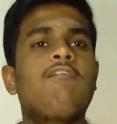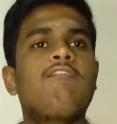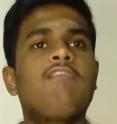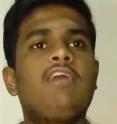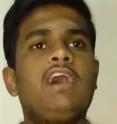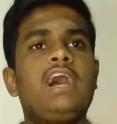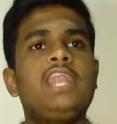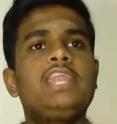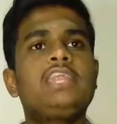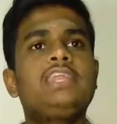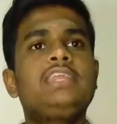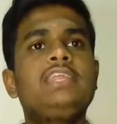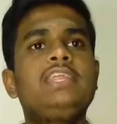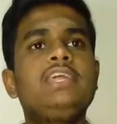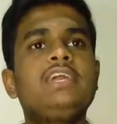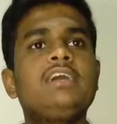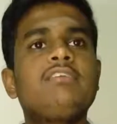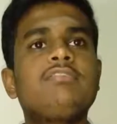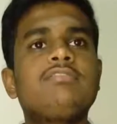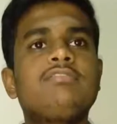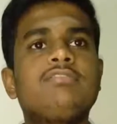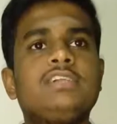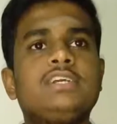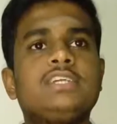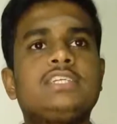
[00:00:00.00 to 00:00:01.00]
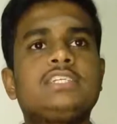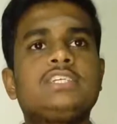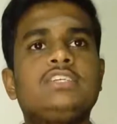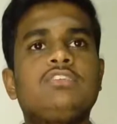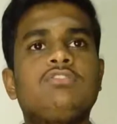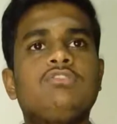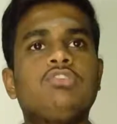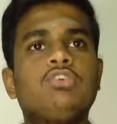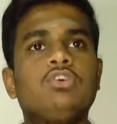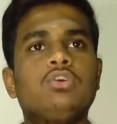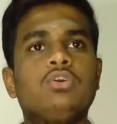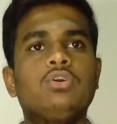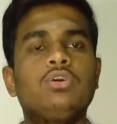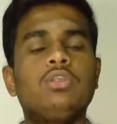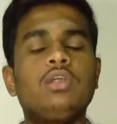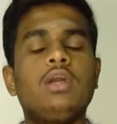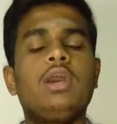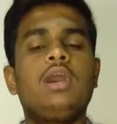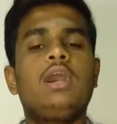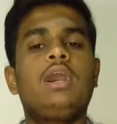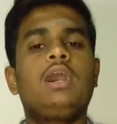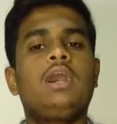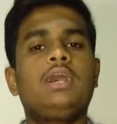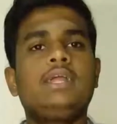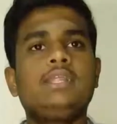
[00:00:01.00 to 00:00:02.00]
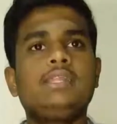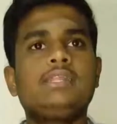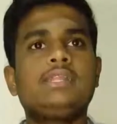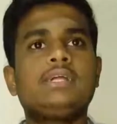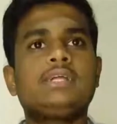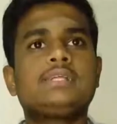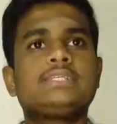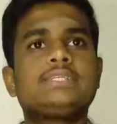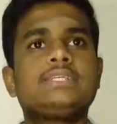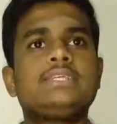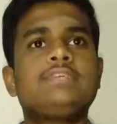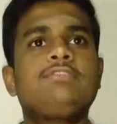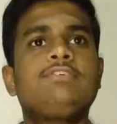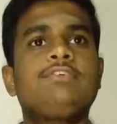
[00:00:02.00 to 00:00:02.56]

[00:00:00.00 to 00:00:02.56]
validity of Section 4 and Section